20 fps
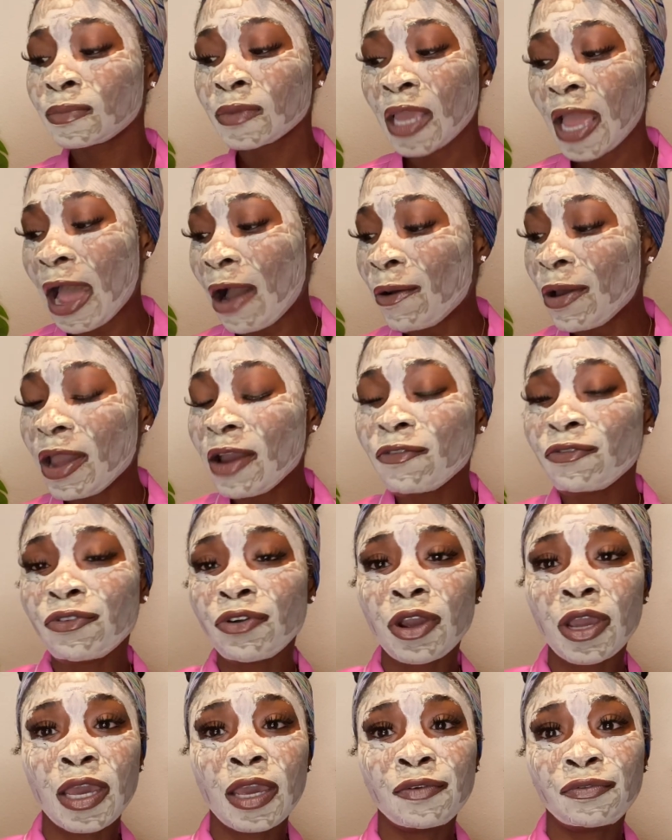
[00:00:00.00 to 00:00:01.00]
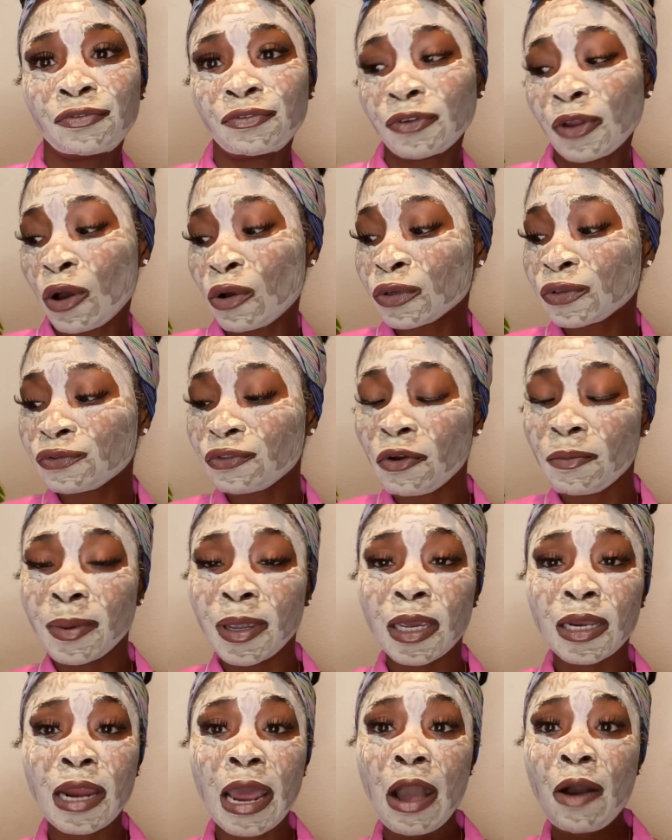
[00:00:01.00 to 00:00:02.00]
however it flows for
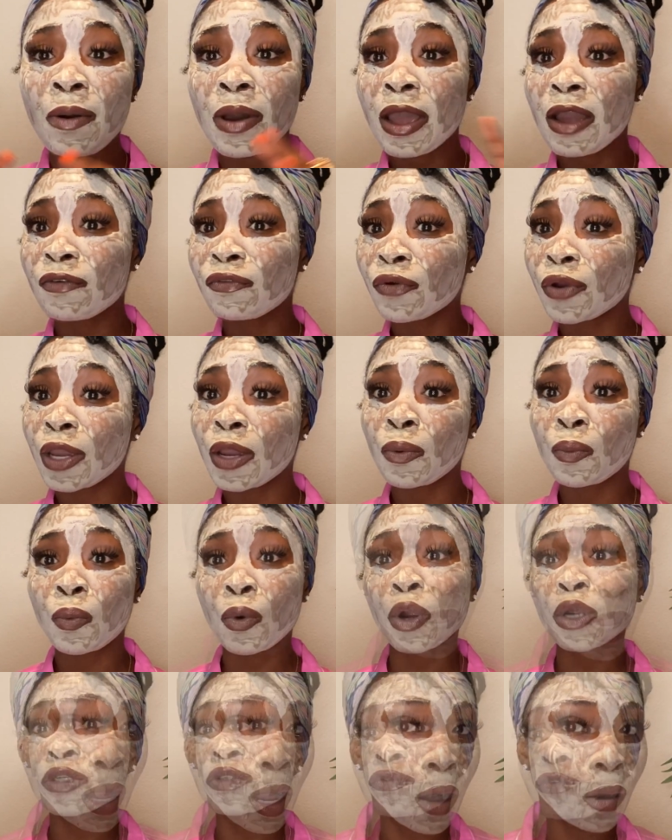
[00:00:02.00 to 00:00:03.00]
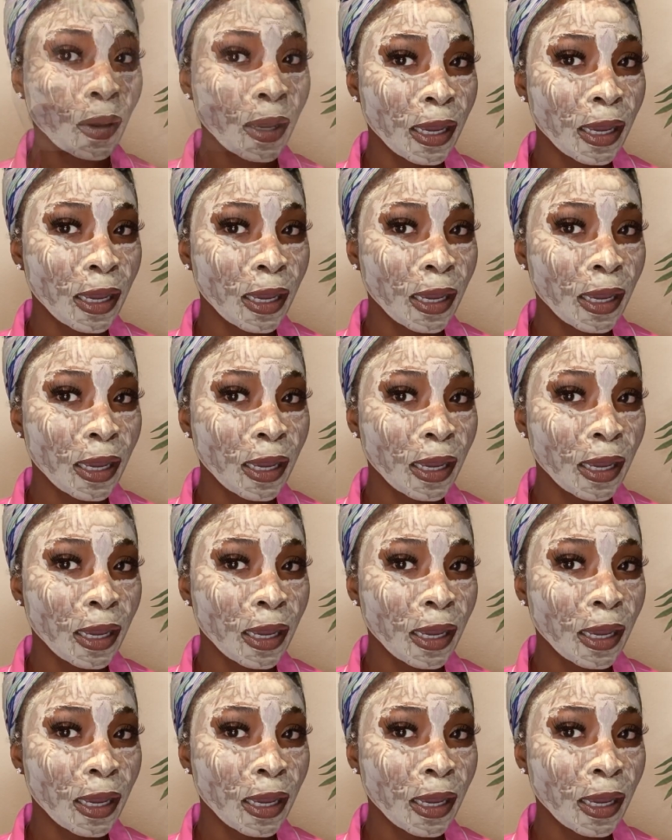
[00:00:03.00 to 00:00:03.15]
me and however it works for me.